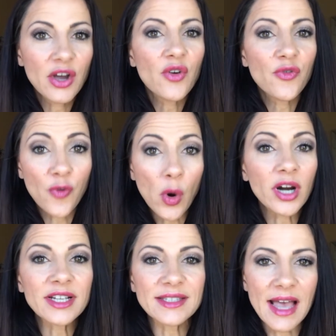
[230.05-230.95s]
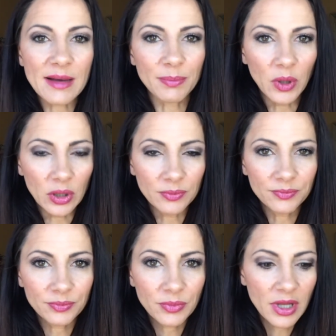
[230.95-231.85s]
For example,
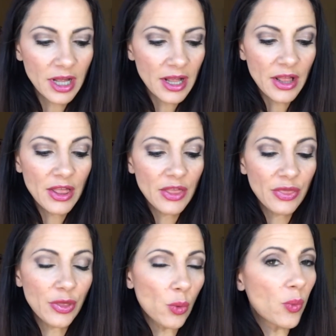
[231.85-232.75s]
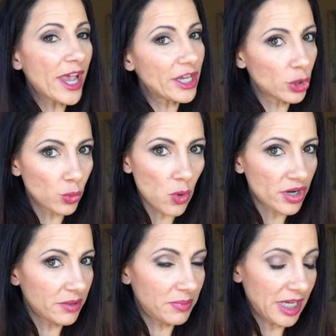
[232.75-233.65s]
the weight you
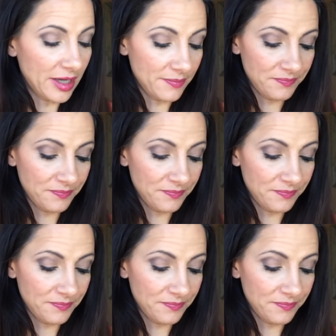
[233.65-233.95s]
want to be.